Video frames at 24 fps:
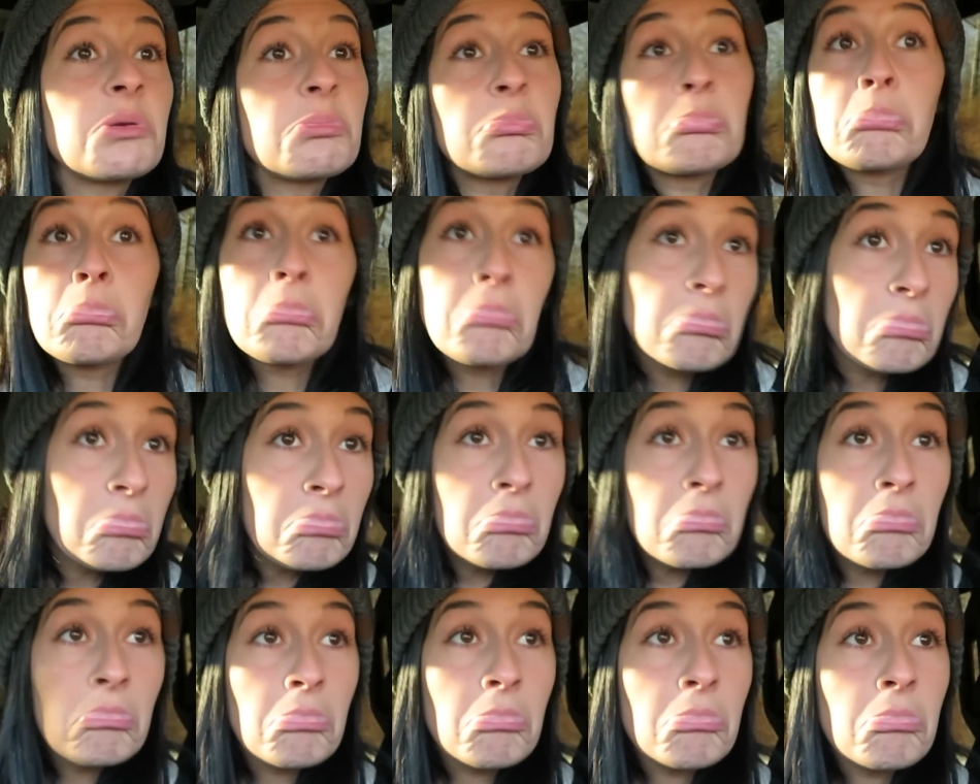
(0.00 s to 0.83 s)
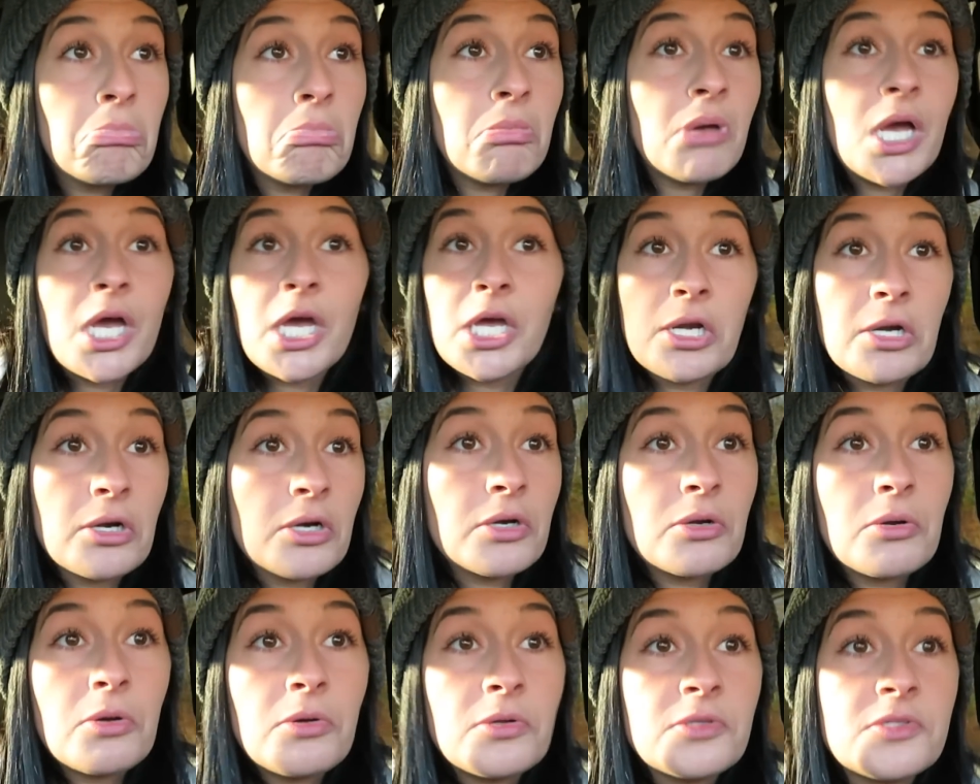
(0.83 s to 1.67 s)

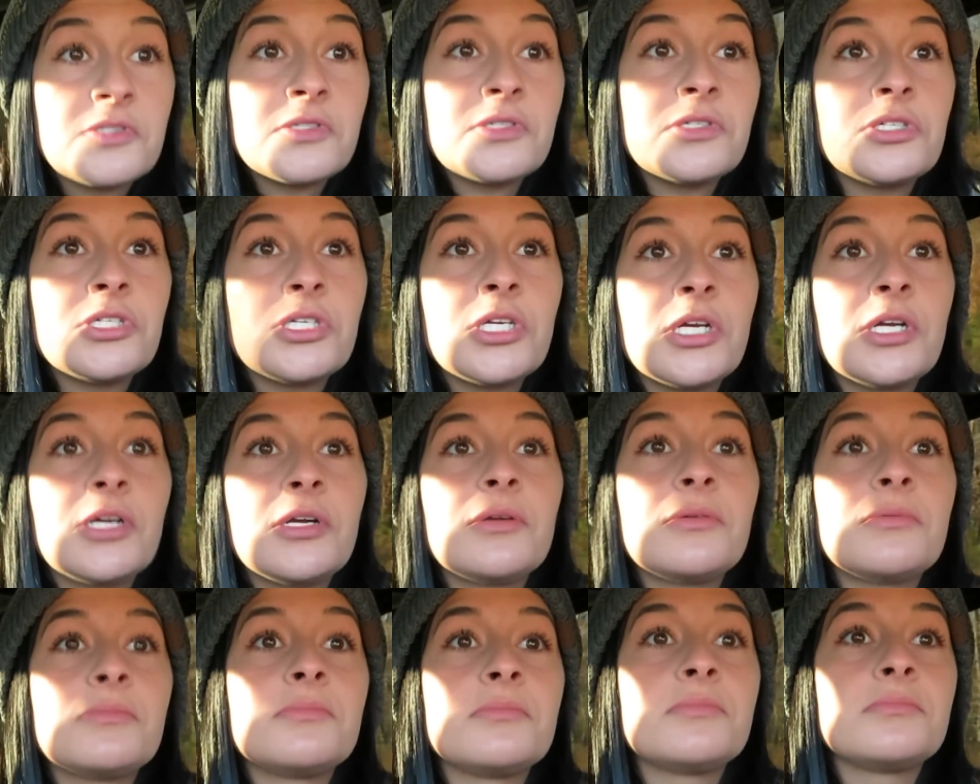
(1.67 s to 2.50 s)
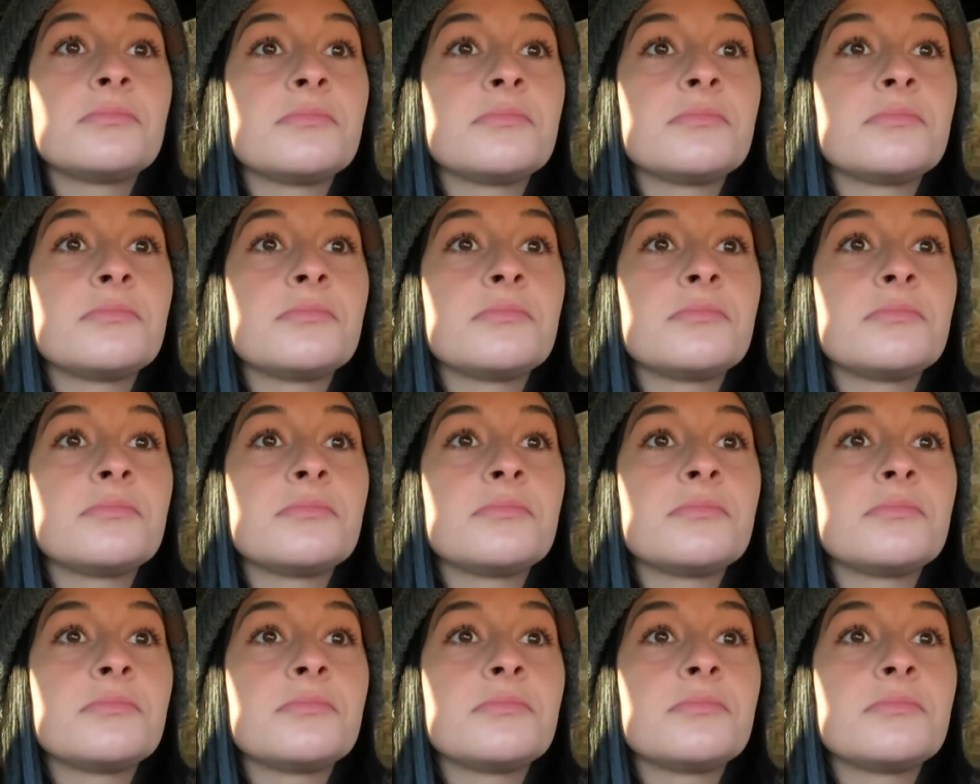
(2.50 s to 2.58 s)
100 colds this year.